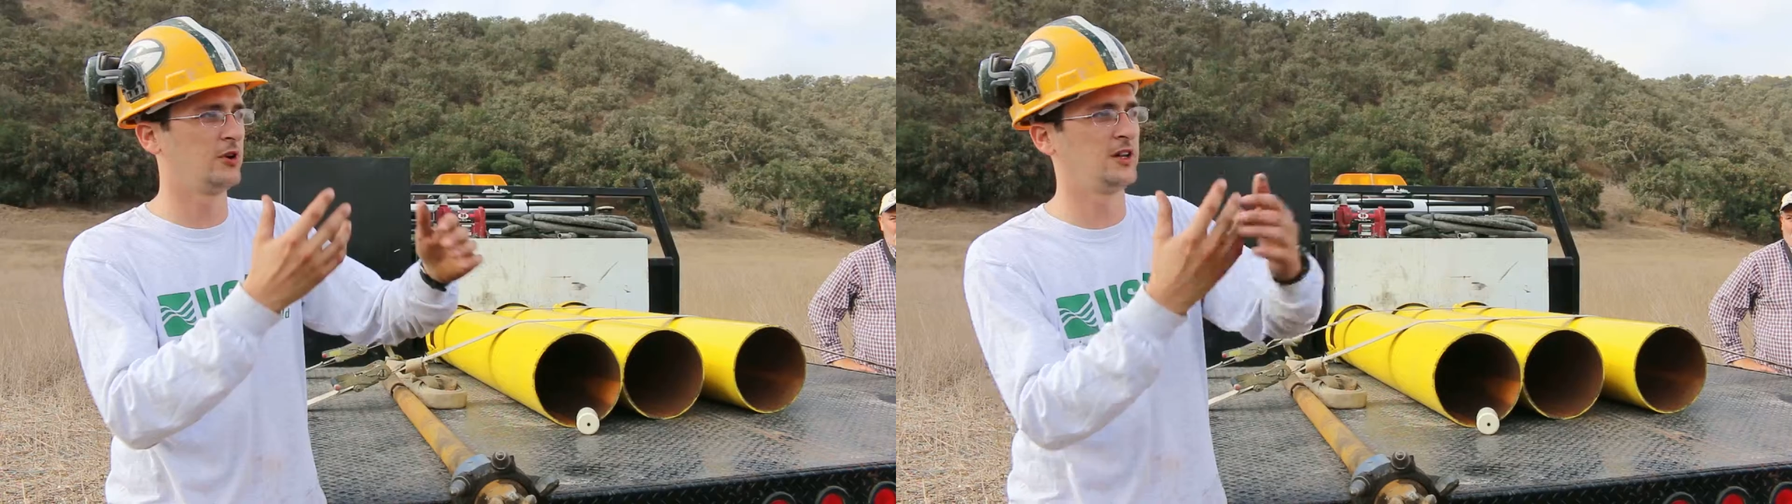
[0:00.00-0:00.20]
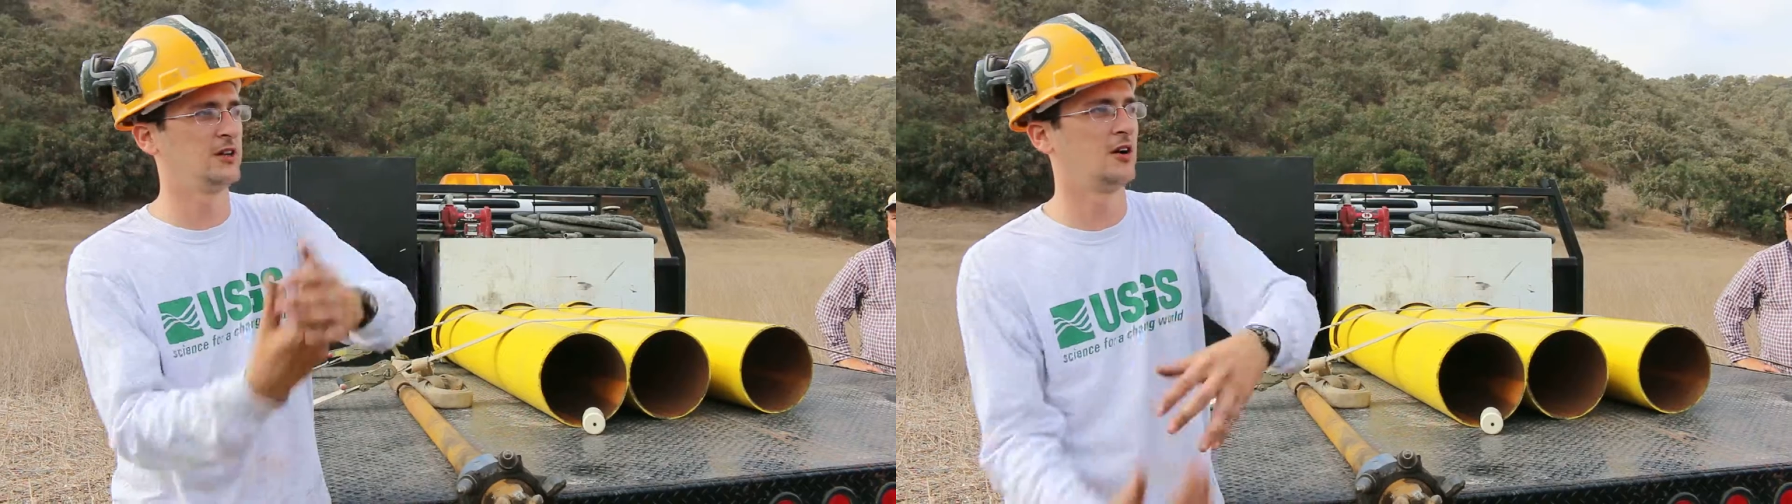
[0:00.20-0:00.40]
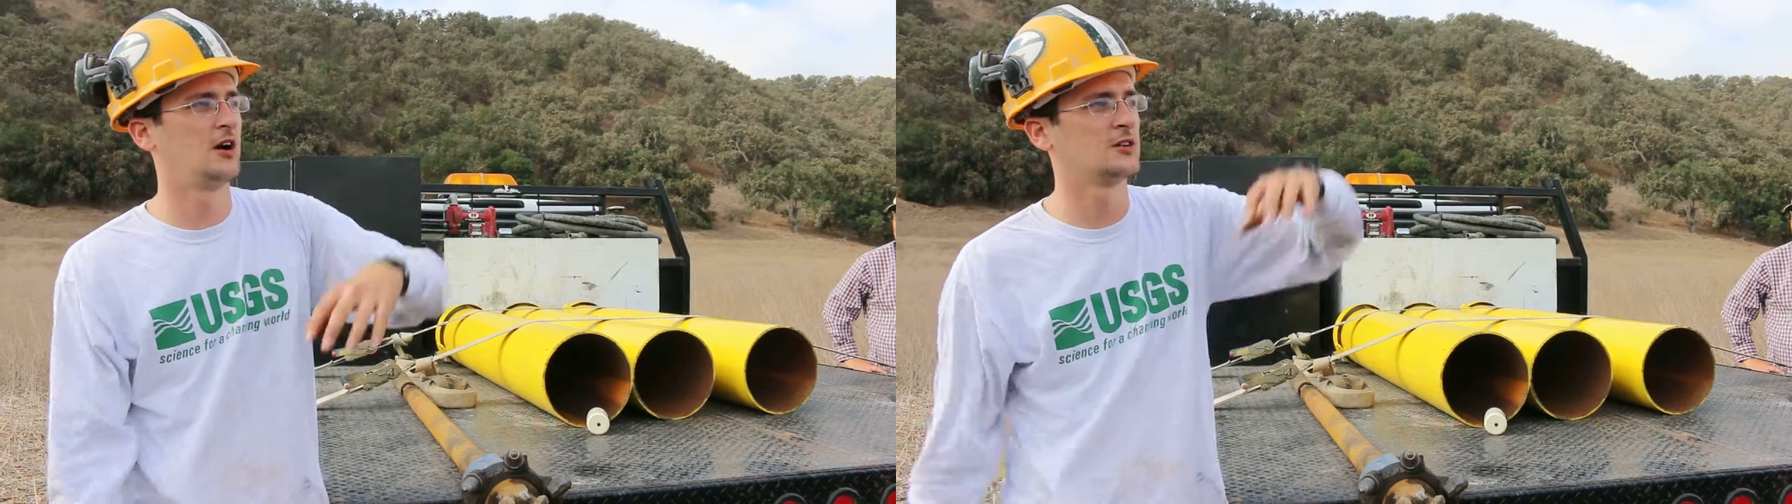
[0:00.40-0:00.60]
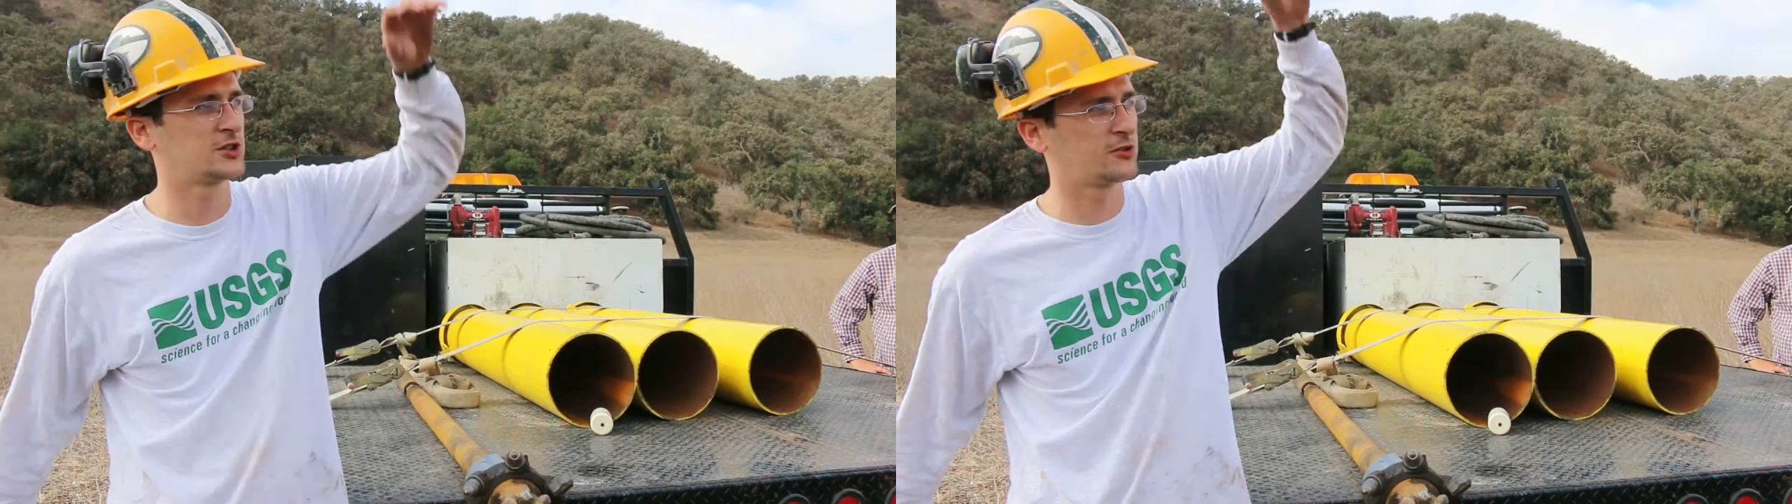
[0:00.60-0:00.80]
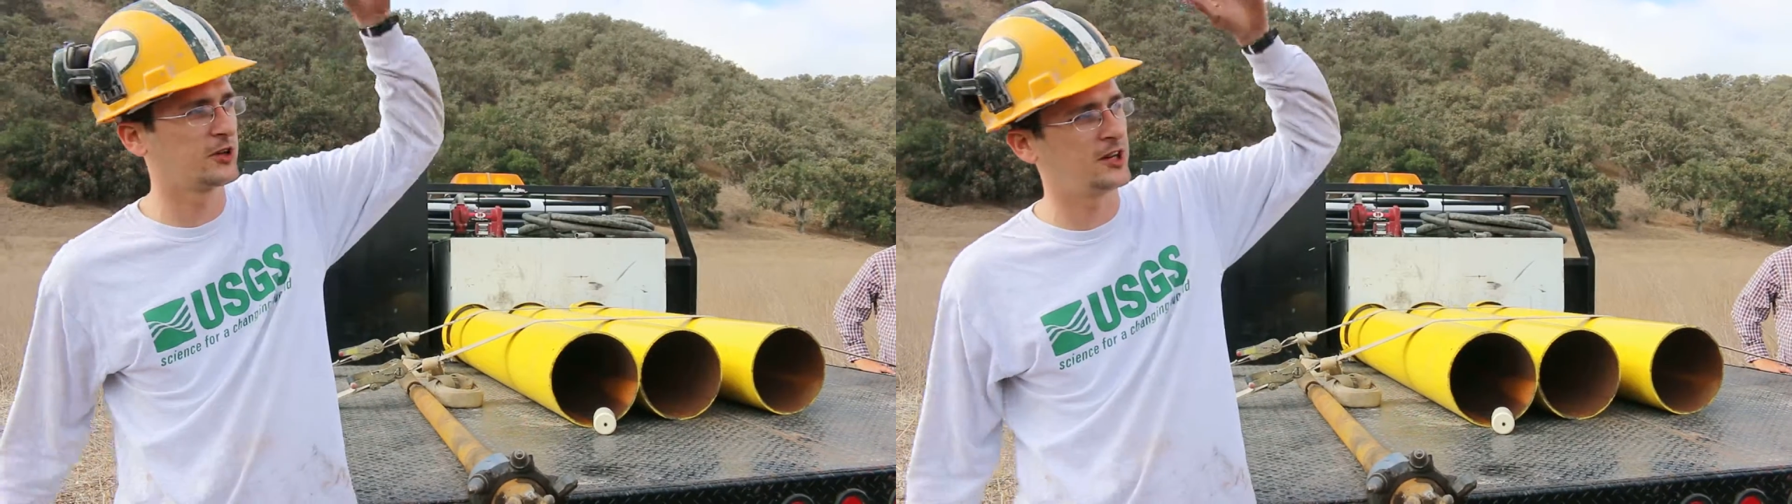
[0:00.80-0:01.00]
really long
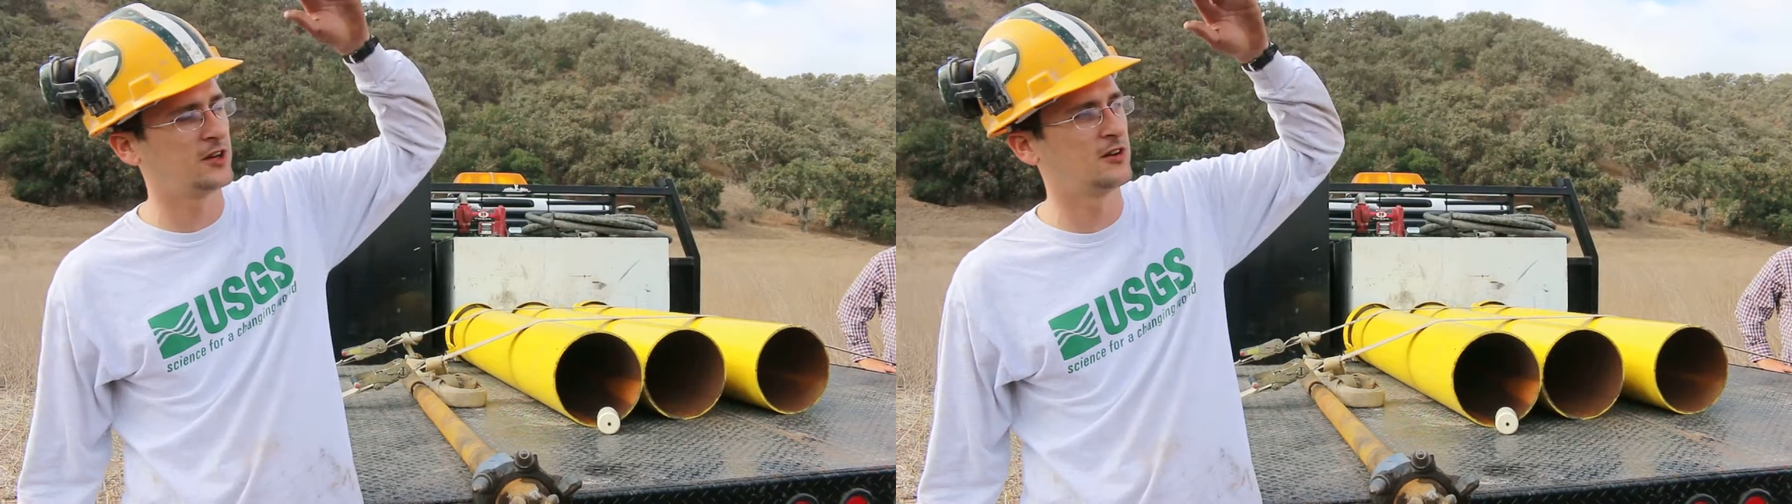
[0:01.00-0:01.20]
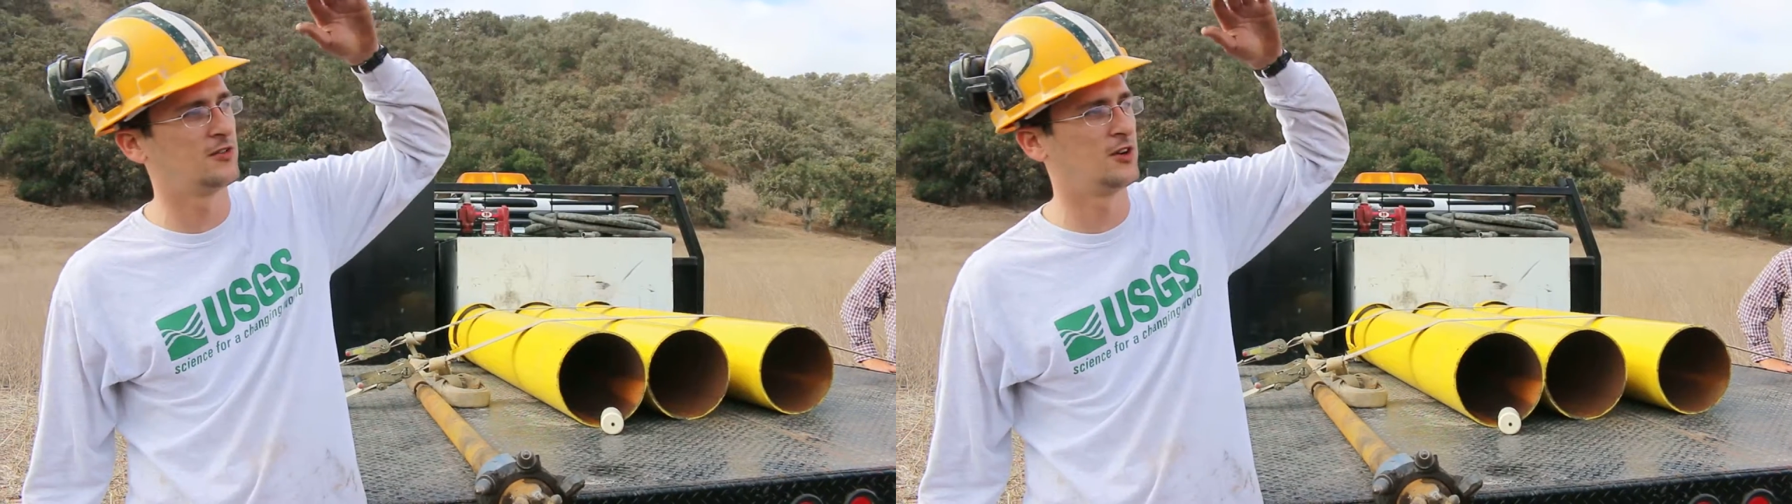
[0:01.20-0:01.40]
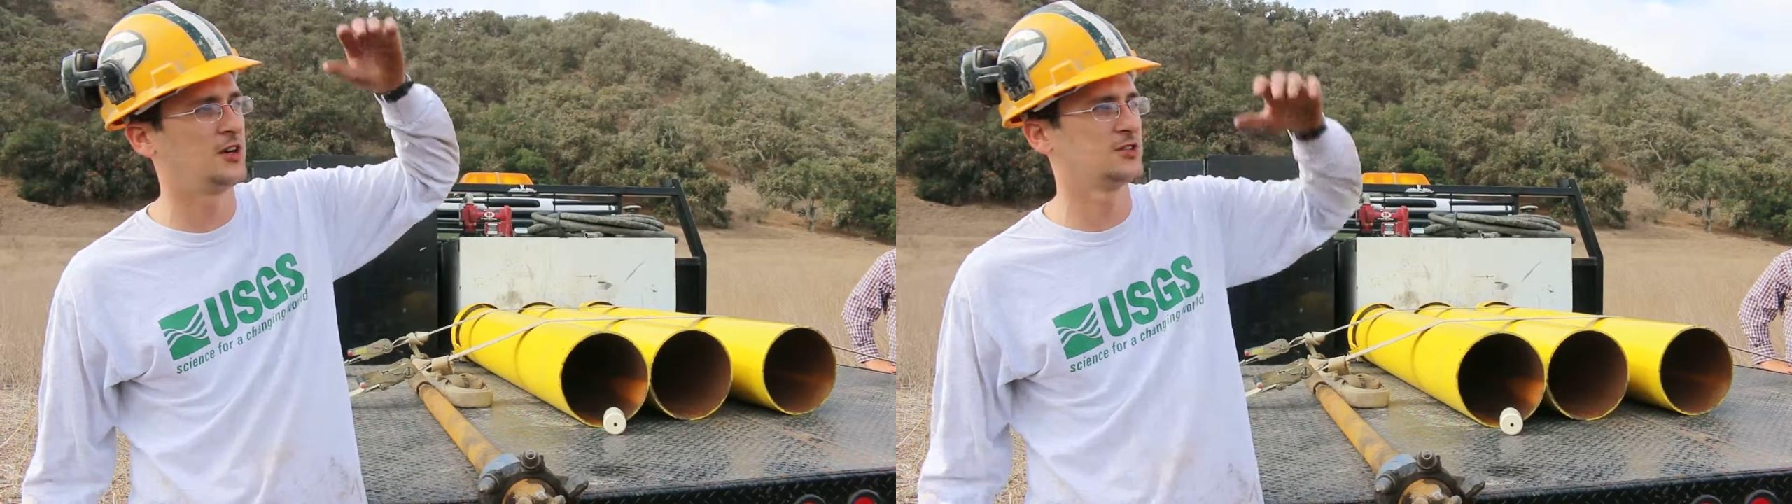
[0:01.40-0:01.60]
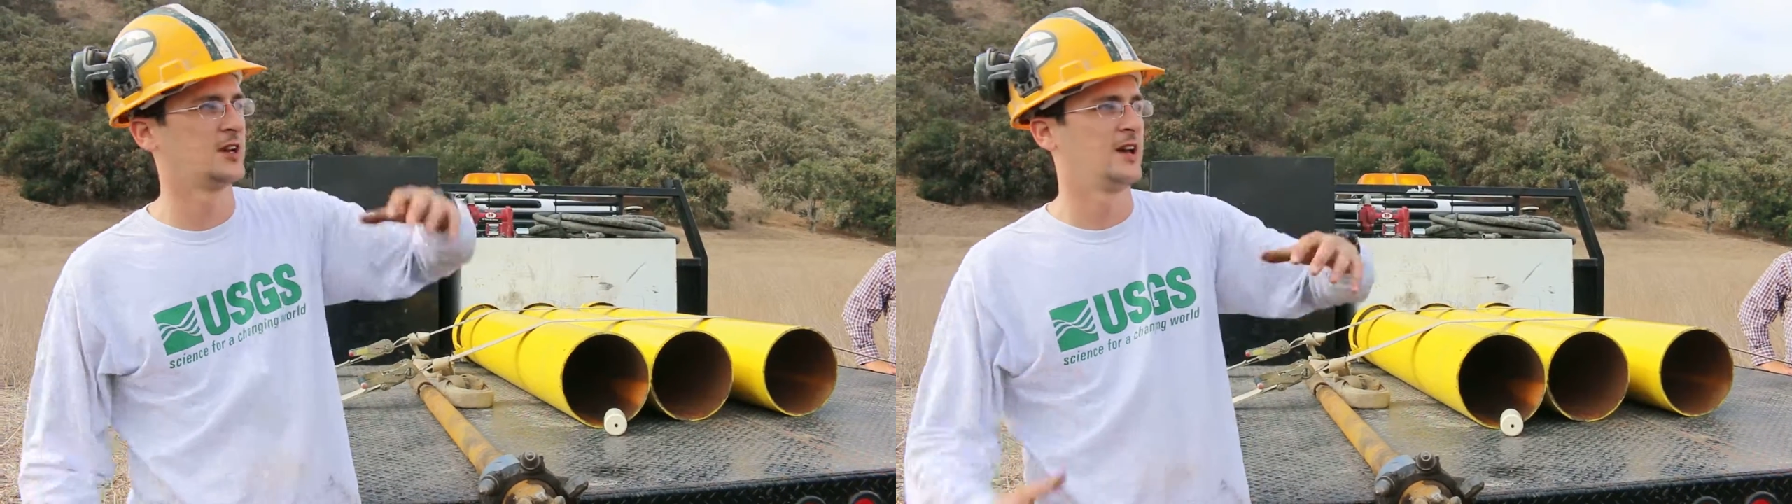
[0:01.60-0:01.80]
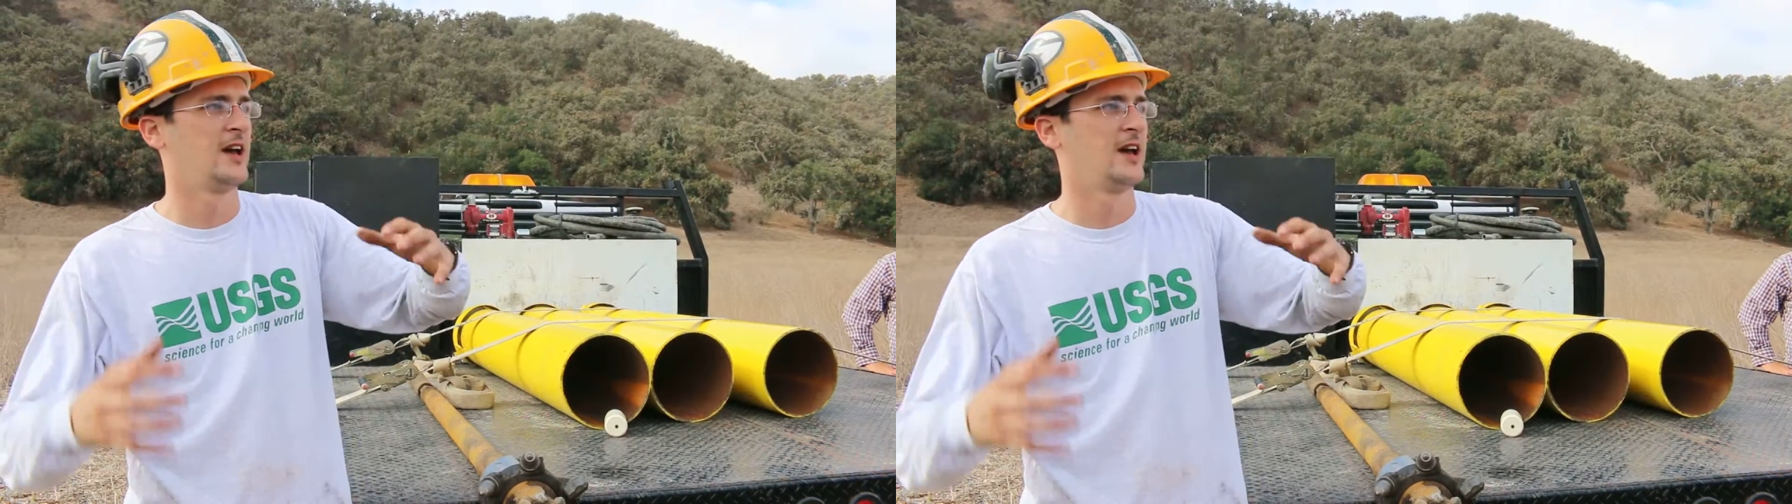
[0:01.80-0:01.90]
screen intervals